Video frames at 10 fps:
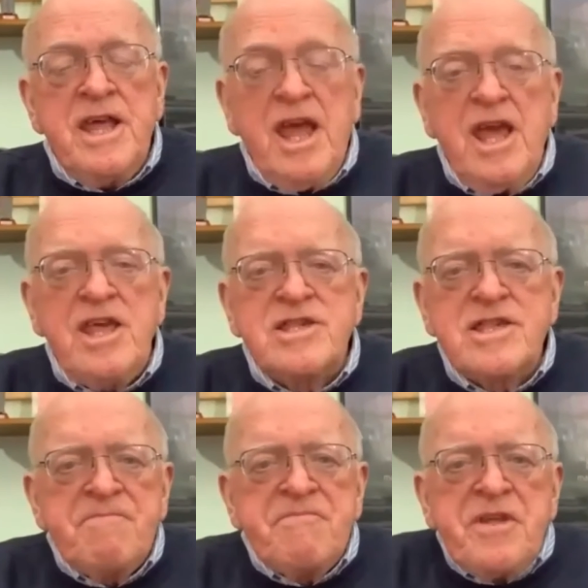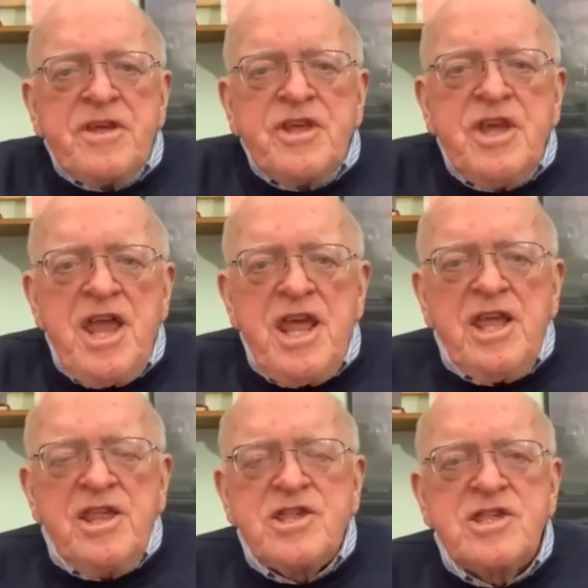He's
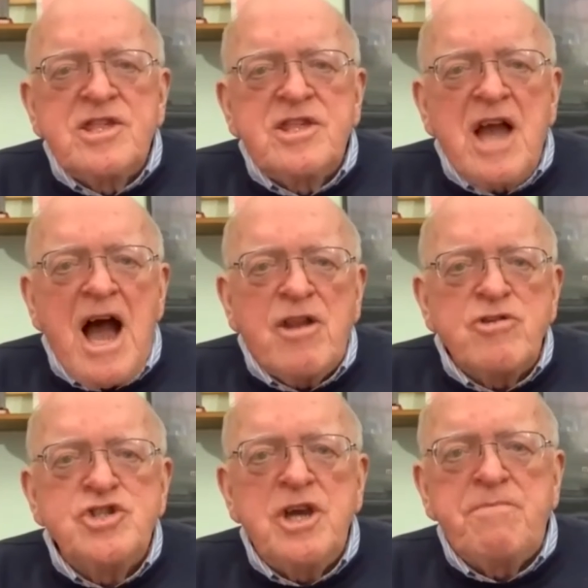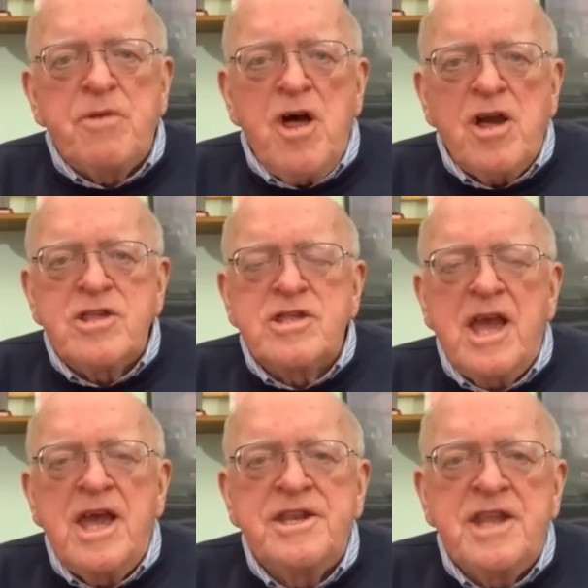getting scholarship looks,
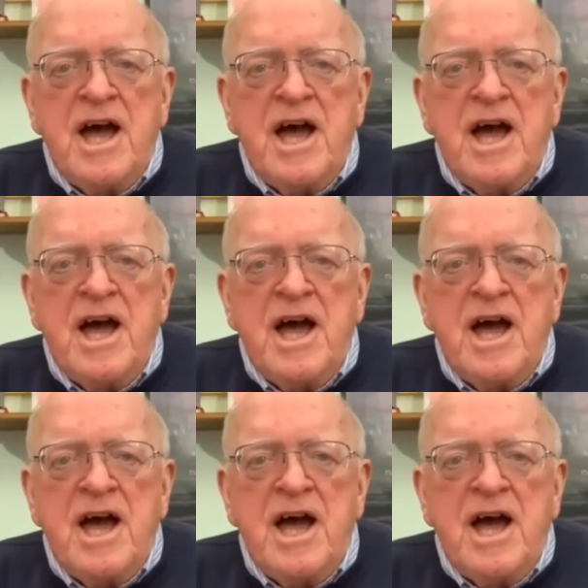and